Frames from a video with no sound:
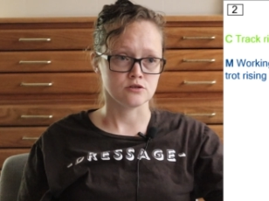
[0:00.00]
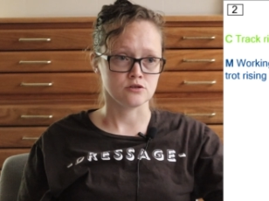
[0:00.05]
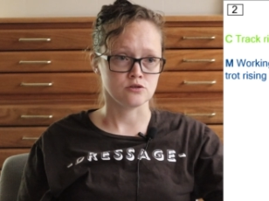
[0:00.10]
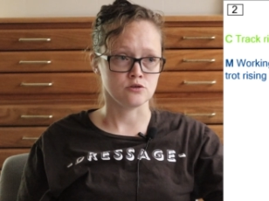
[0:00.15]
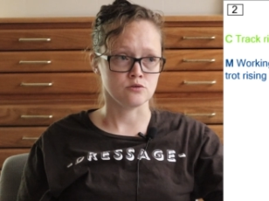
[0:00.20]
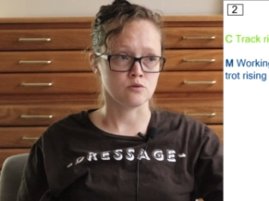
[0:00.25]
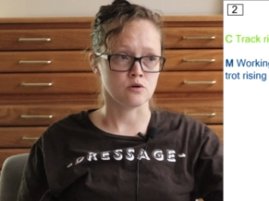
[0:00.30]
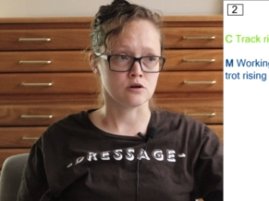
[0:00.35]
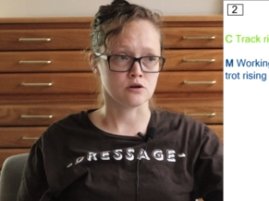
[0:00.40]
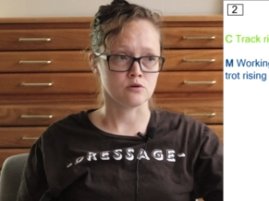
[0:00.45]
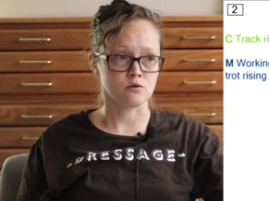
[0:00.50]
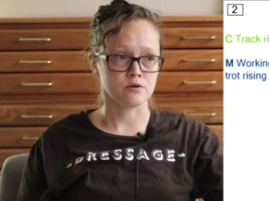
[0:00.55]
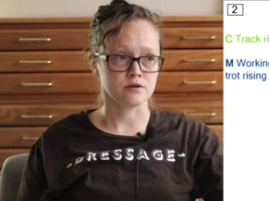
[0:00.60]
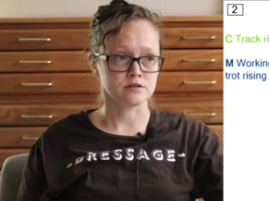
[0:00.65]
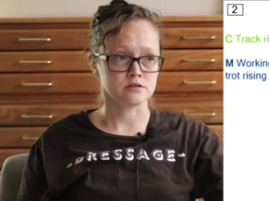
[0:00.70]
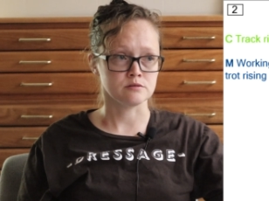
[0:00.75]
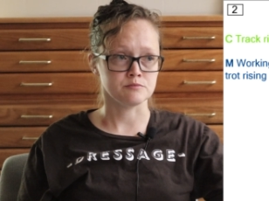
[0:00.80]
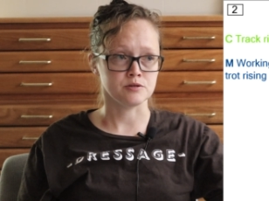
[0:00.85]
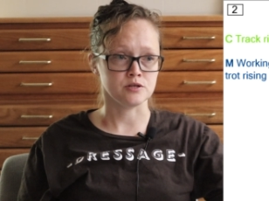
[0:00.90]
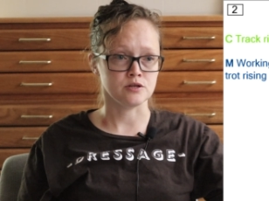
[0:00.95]
you are
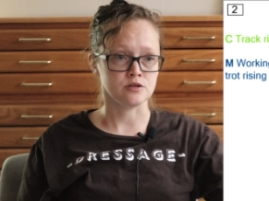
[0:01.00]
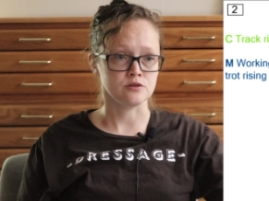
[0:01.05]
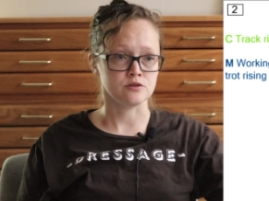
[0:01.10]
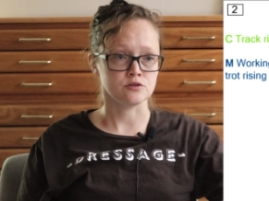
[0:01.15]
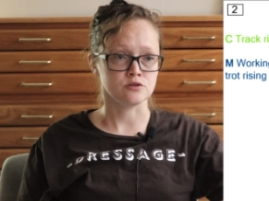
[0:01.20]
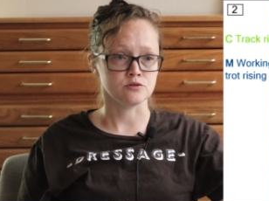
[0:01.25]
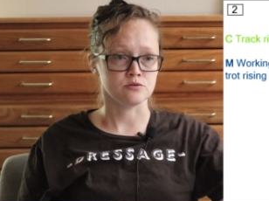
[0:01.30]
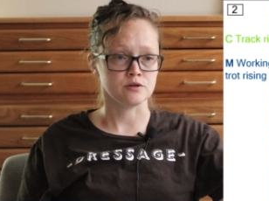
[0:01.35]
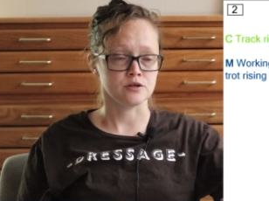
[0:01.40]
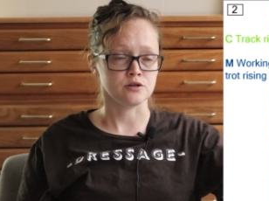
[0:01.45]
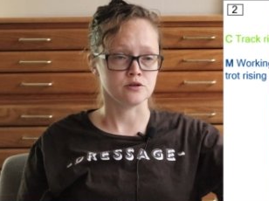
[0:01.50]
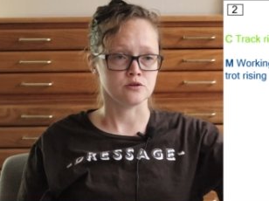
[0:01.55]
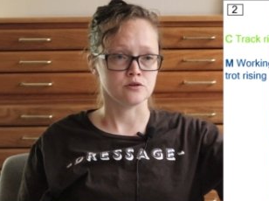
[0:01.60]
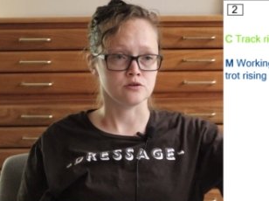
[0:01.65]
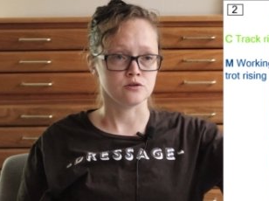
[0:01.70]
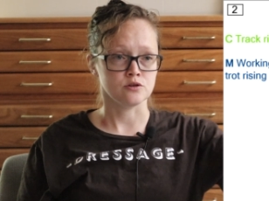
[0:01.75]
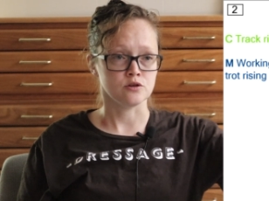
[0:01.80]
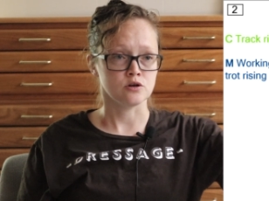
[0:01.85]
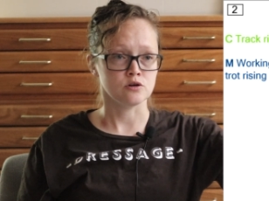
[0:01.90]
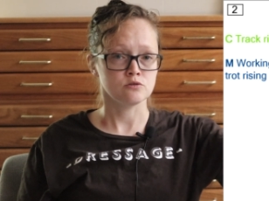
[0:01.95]
going to be doing
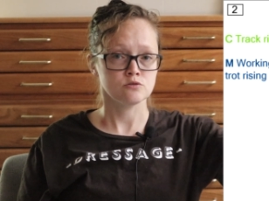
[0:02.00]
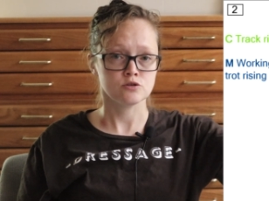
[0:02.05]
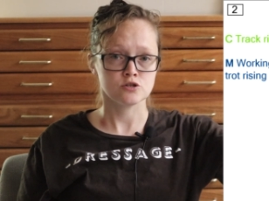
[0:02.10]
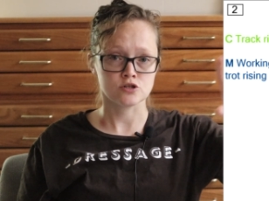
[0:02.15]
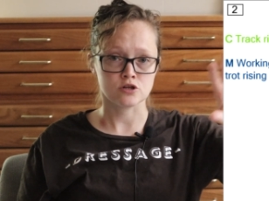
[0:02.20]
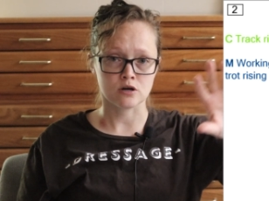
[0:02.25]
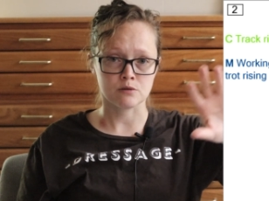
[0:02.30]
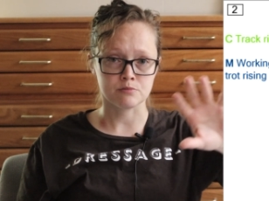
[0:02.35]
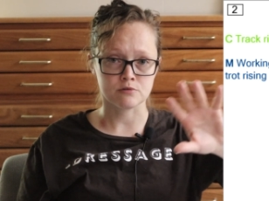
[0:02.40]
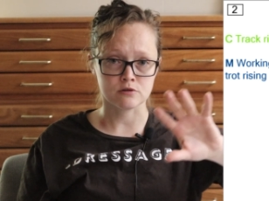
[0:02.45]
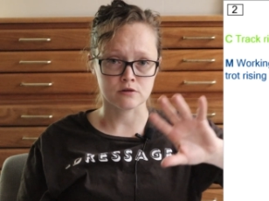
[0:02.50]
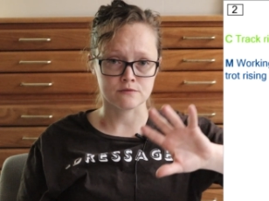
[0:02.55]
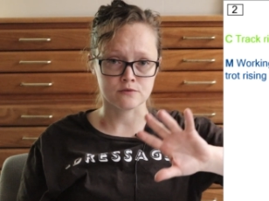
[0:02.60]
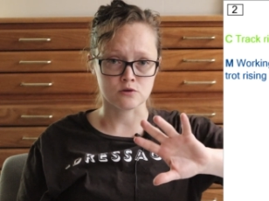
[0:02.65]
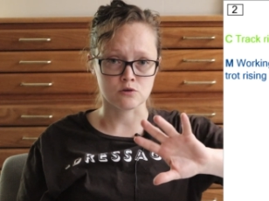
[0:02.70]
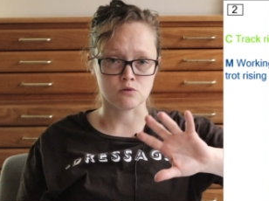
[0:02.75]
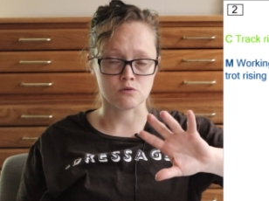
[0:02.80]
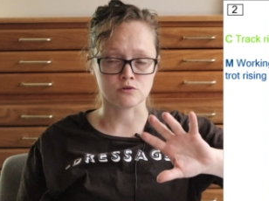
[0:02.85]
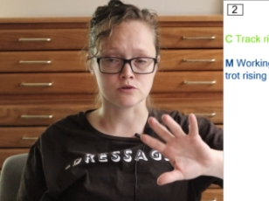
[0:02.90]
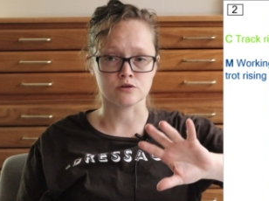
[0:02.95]
no sharper of a
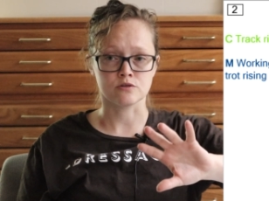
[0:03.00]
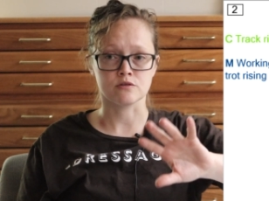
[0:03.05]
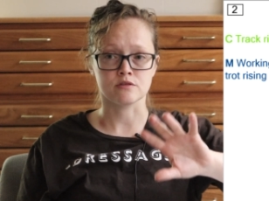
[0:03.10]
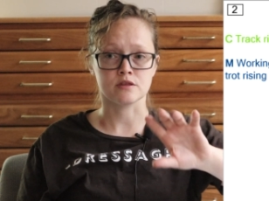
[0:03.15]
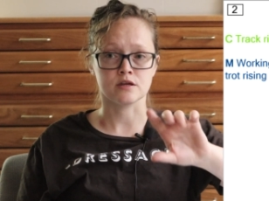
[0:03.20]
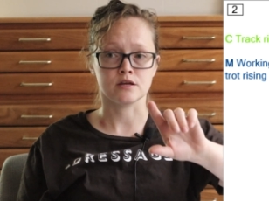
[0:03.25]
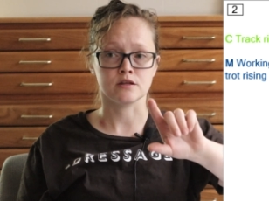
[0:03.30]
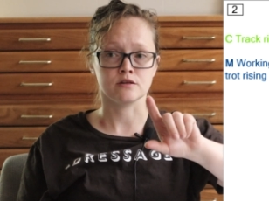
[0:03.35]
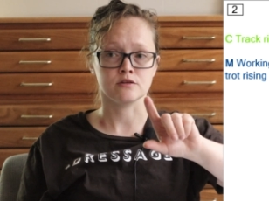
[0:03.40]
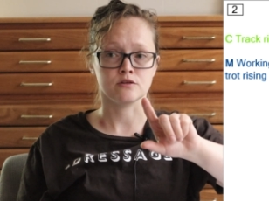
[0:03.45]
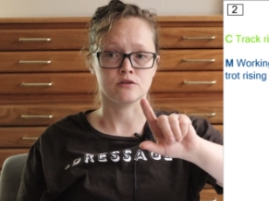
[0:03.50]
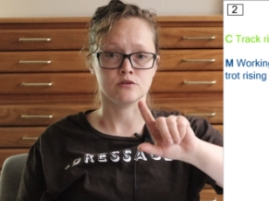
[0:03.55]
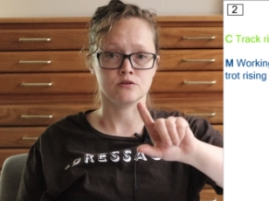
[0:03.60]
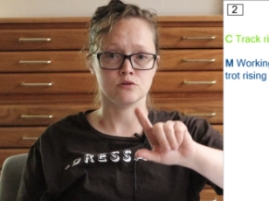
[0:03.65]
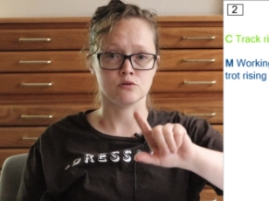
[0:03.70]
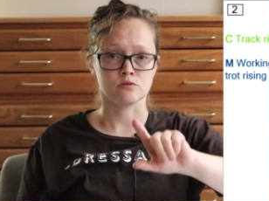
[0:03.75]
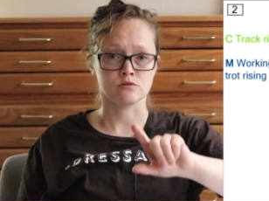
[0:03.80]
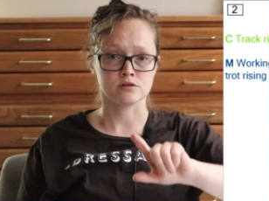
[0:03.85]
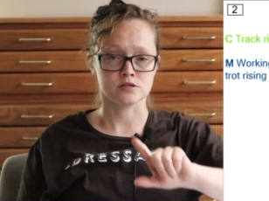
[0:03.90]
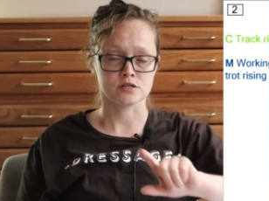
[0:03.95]
corner than
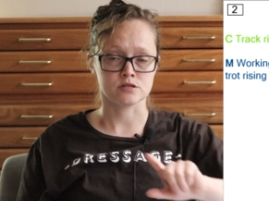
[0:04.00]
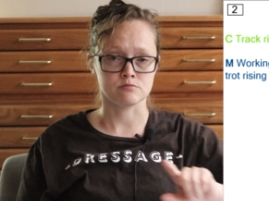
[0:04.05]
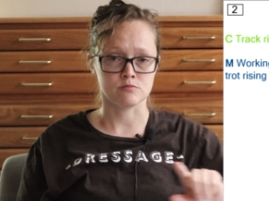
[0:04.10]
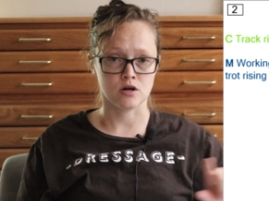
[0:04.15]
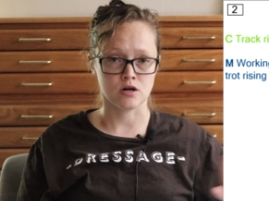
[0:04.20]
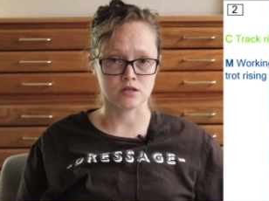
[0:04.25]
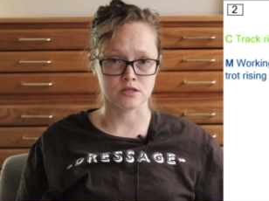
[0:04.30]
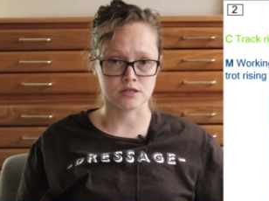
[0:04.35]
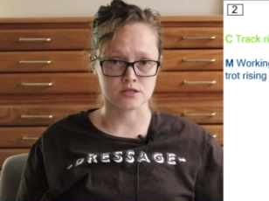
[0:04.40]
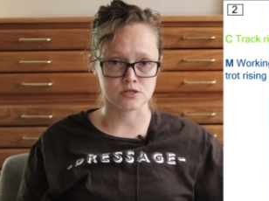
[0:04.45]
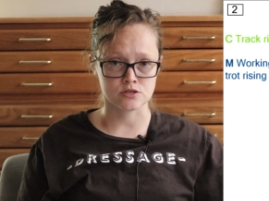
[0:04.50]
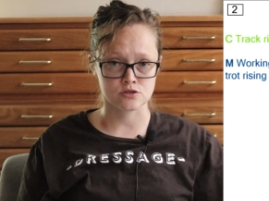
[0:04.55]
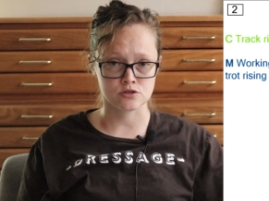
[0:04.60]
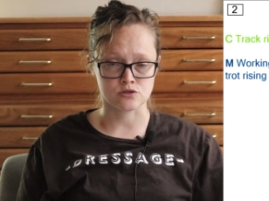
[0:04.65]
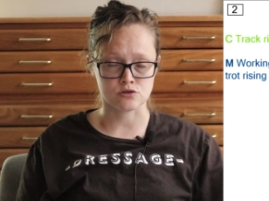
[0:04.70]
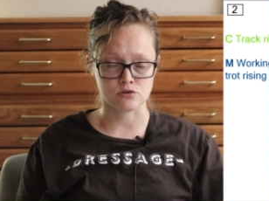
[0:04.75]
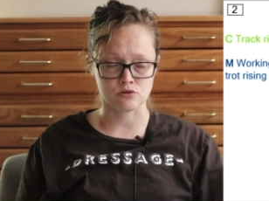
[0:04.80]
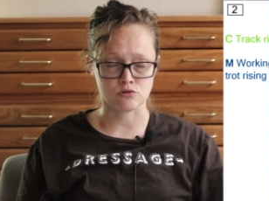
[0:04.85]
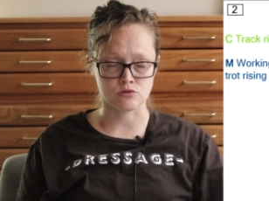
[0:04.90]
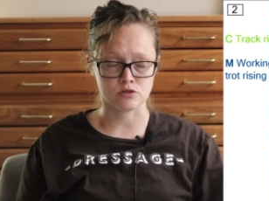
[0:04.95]
your smallest
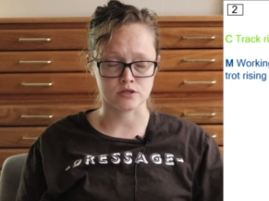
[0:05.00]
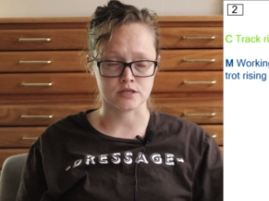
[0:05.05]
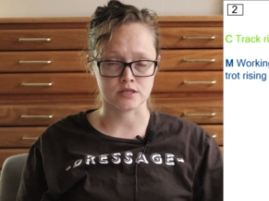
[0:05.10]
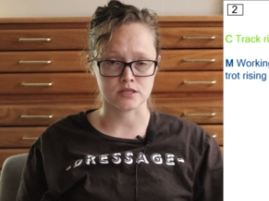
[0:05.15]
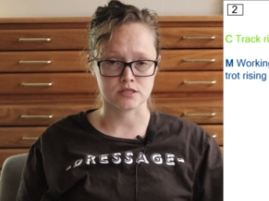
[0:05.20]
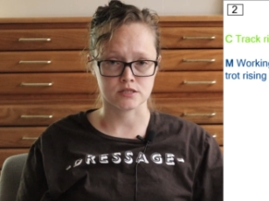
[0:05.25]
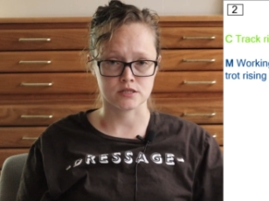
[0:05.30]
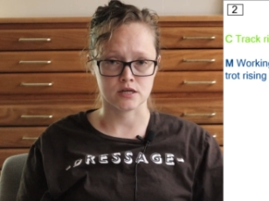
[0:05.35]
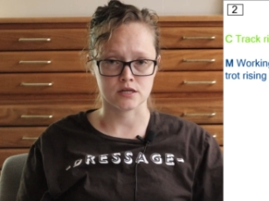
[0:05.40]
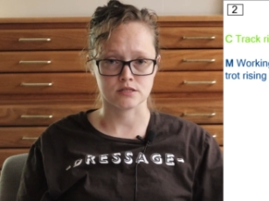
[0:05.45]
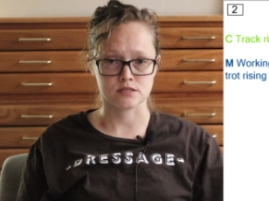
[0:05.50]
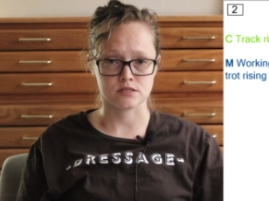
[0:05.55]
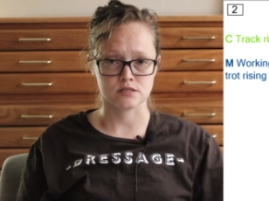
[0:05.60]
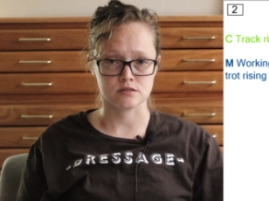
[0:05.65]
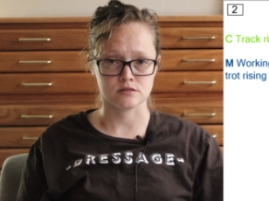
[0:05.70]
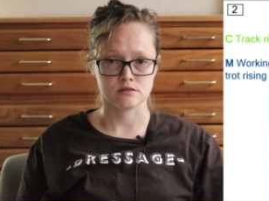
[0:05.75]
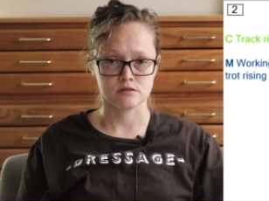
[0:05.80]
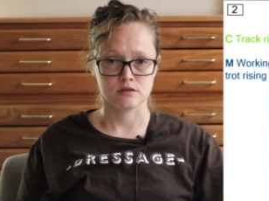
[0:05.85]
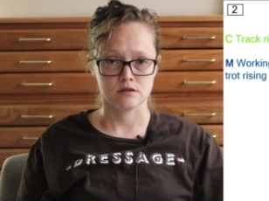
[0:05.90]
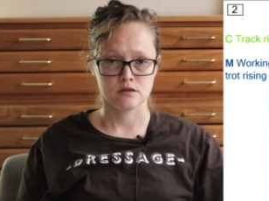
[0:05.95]
circle in the test.